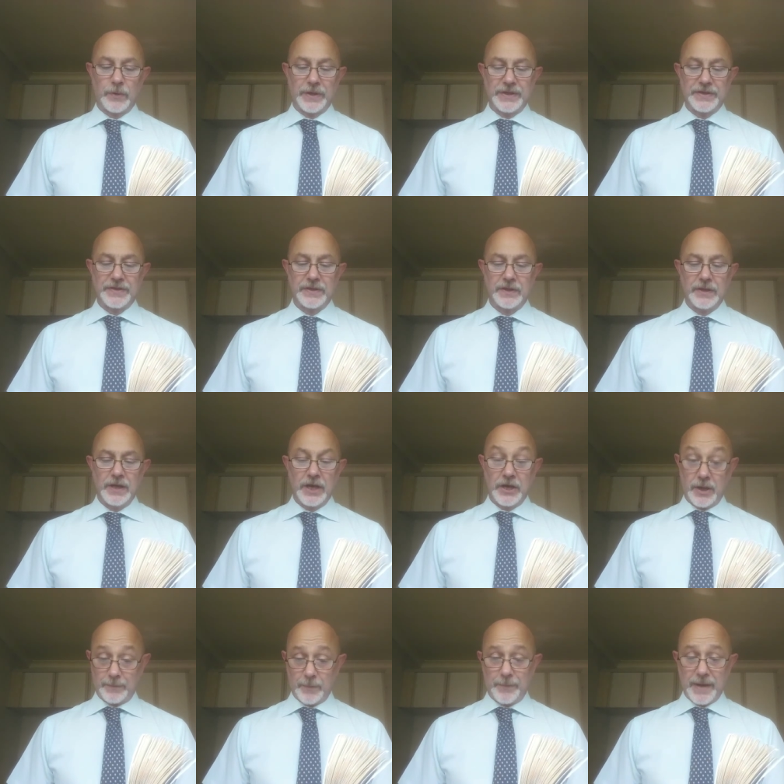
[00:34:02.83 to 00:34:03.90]
point,
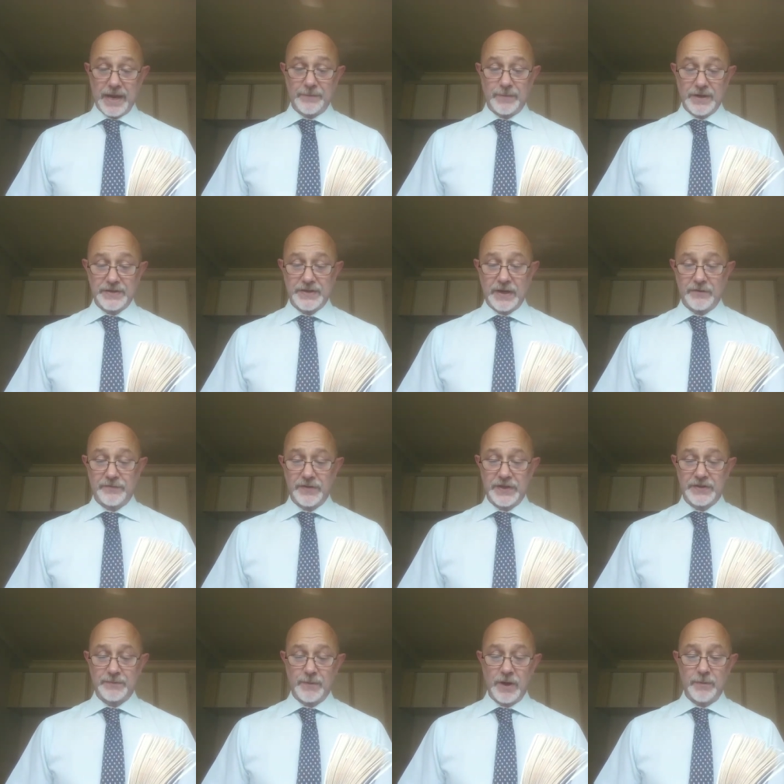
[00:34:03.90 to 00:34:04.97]
and I prepared myself for
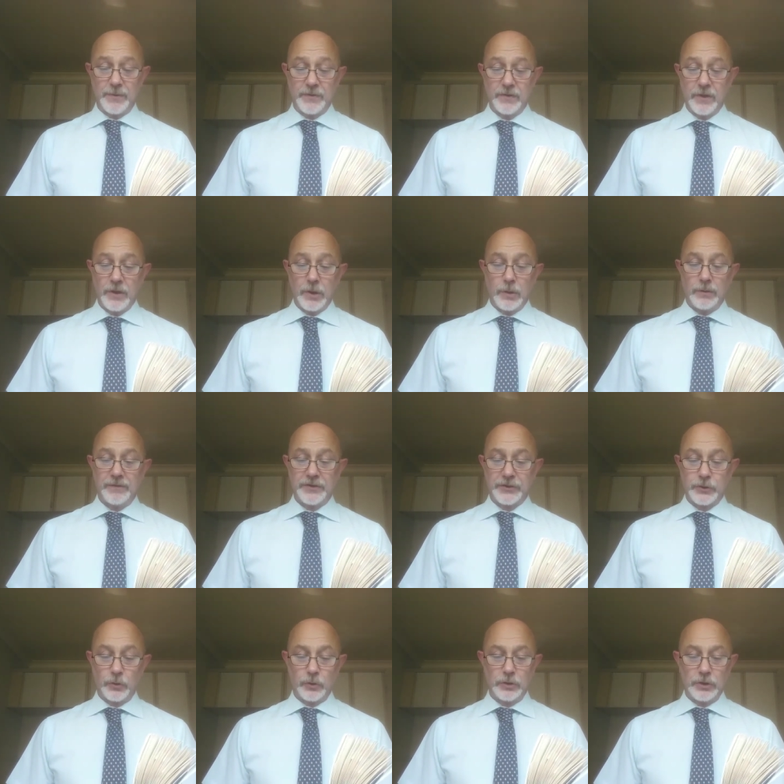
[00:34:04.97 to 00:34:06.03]
this moment with a
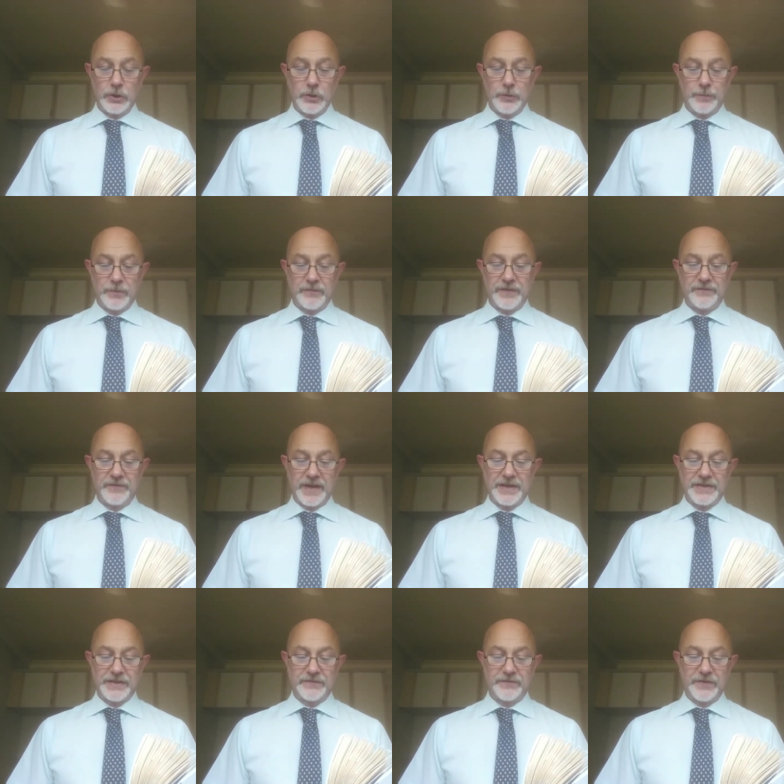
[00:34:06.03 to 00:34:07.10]
short loop of
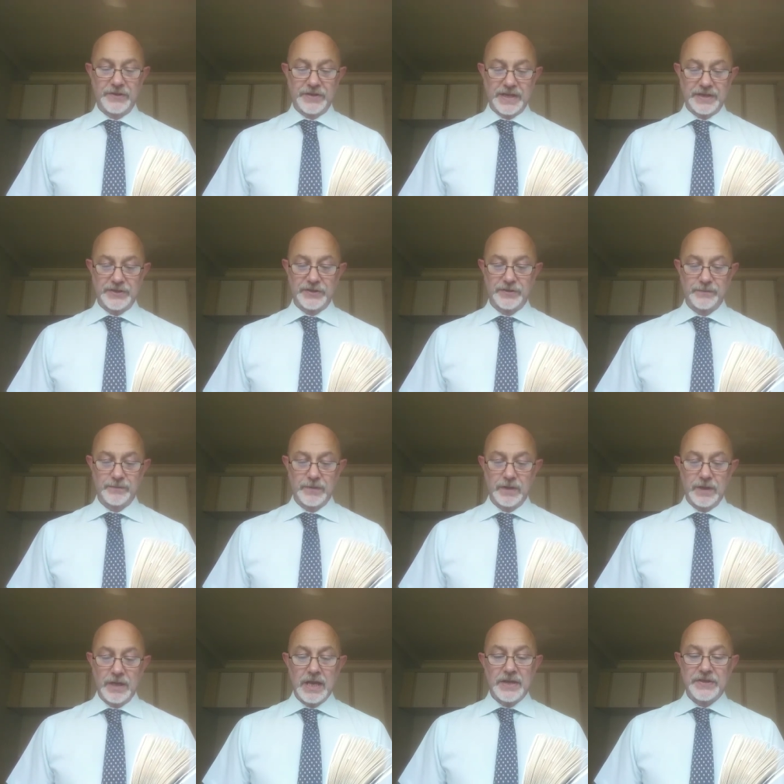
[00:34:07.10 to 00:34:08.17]
invented footage,
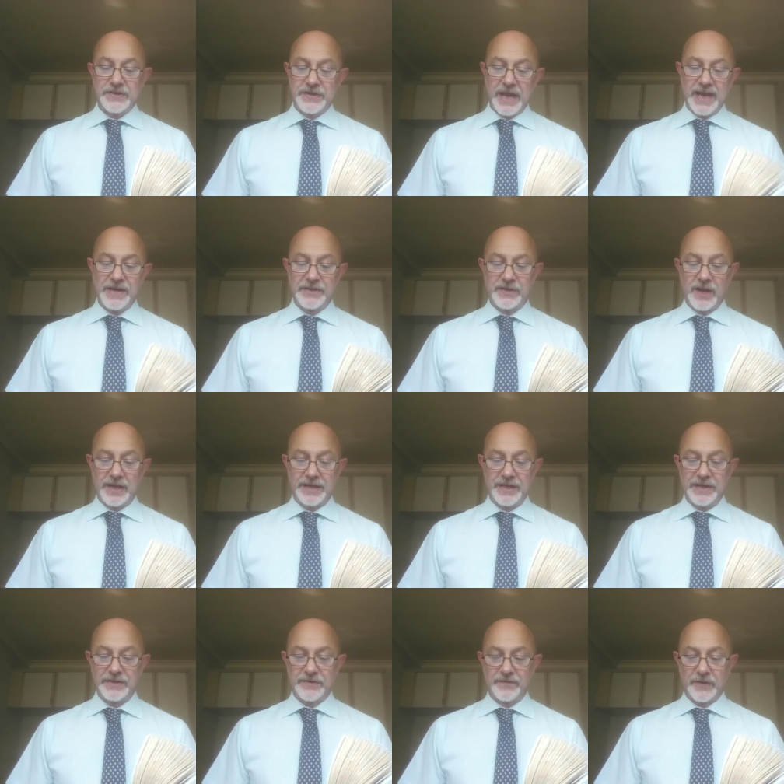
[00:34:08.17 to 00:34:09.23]
staged like
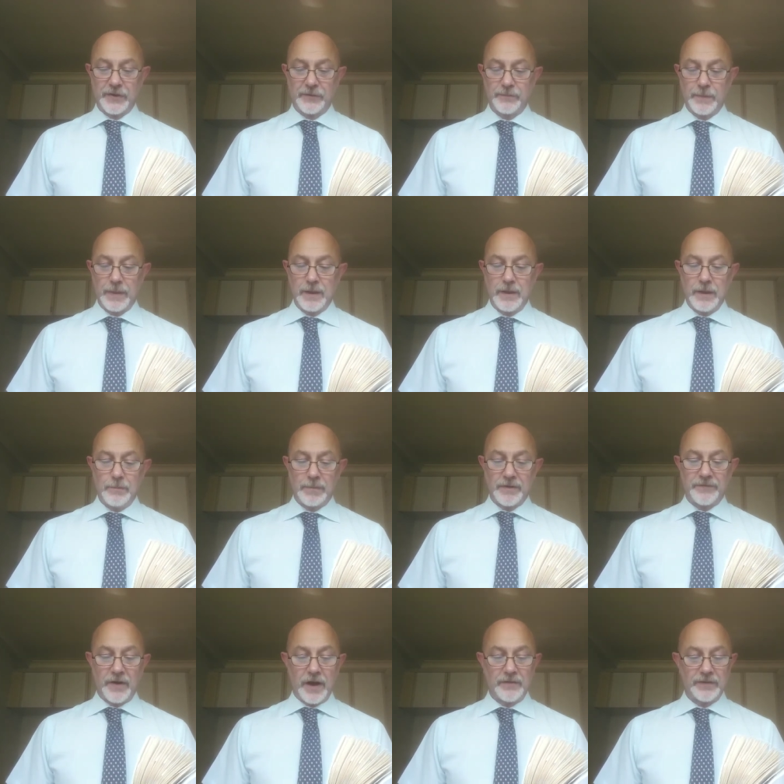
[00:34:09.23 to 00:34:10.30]
an interview,
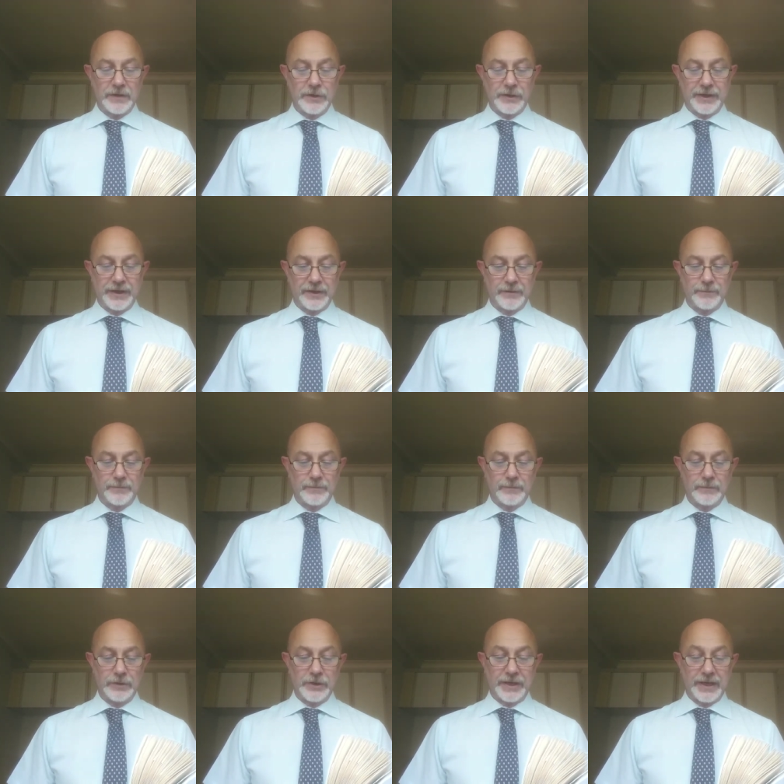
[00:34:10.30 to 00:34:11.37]
my father looking, at,
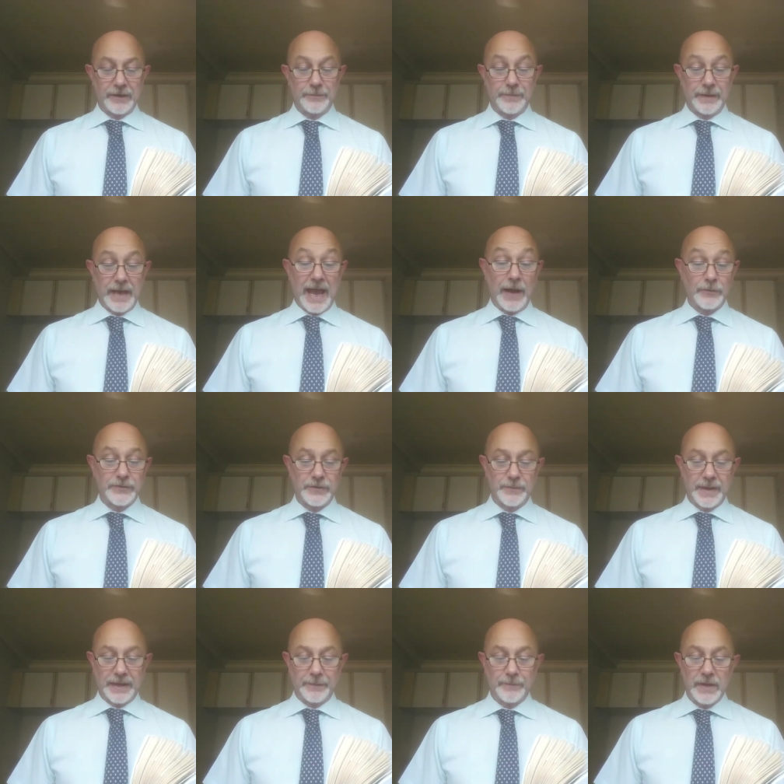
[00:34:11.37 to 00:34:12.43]
looking at, out at
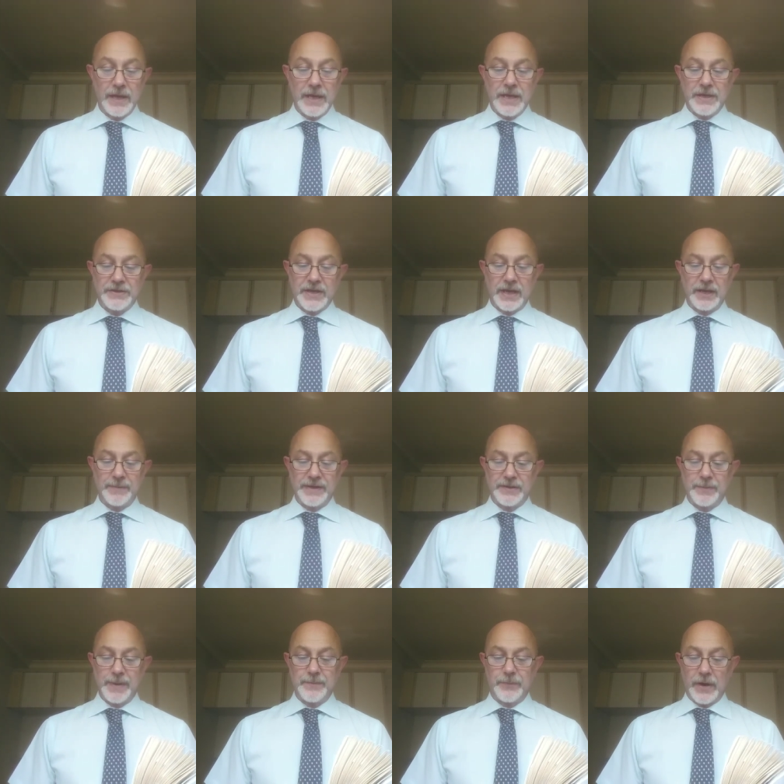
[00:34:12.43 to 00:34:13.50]
me telling me
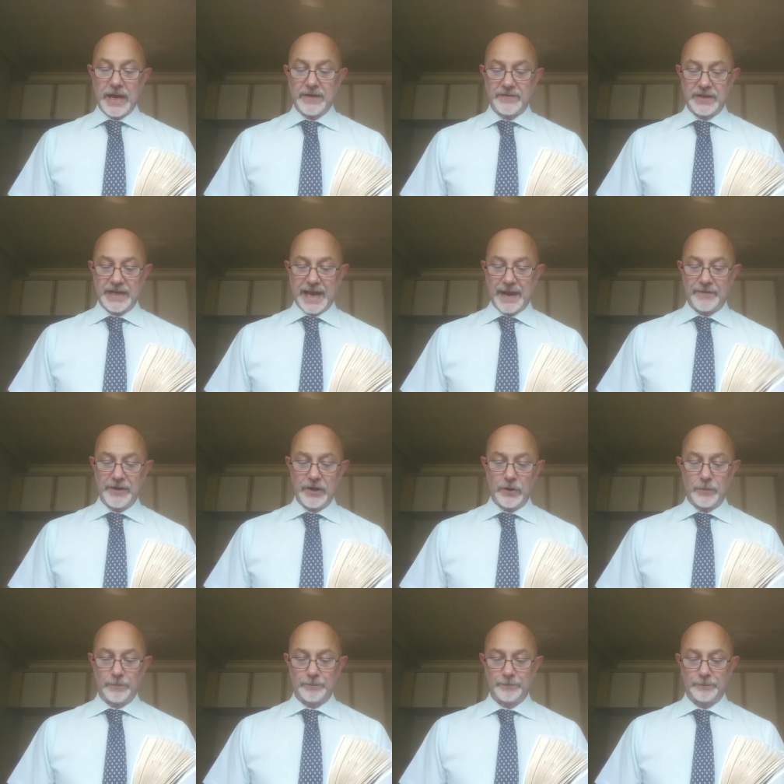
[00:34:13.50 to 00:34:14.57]
to be brave and carry
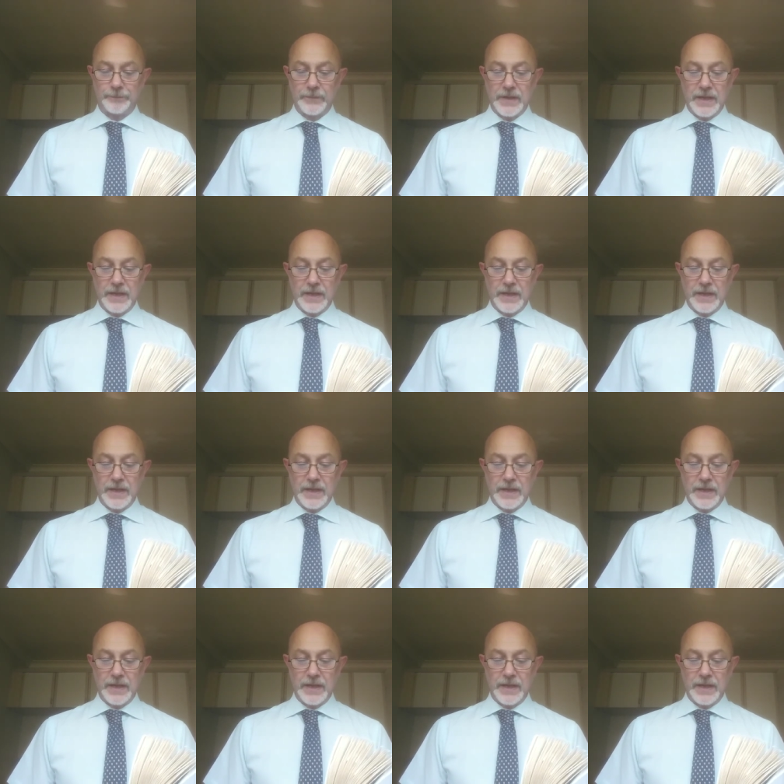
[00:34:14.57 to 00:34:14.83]
on,